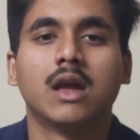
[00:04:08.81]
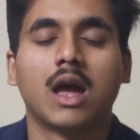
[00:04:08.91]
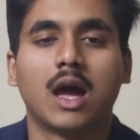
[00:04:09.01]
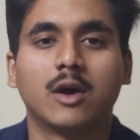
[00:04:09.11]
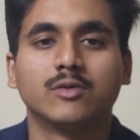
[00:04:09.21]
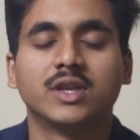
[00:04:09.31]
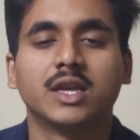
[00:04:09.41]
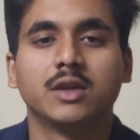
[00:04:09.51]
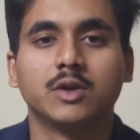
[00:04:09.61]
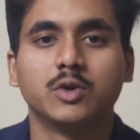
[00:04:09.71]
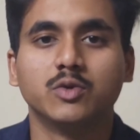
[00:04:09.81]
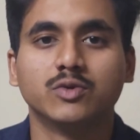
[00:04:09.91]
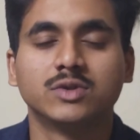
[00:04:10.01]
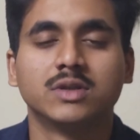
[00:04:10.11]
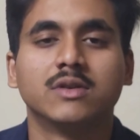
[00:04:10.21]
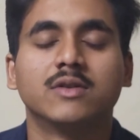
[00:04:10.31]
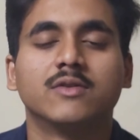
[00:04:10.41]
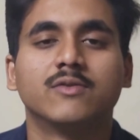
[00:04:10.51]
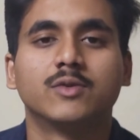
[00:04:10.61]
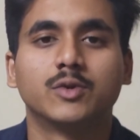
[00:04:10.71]
how they use
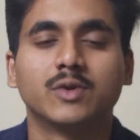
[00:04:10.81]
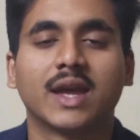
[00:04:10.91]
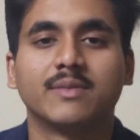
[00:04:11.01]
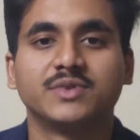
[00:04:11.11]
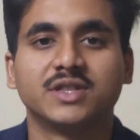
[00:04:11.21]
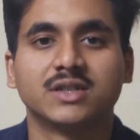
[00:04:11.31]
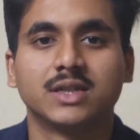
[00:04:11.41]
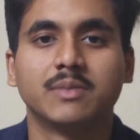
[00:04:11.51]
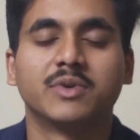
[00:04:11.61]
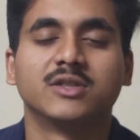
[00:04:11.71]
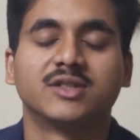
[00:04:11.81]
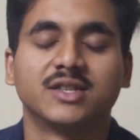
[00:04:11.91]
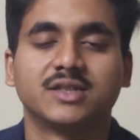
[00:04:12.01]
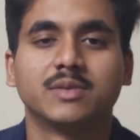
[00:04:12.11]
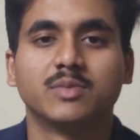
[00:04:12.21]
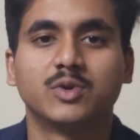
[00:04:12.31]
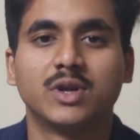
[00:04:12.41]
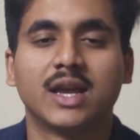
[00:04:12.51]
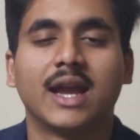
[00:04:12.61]
to capture the pulsation mode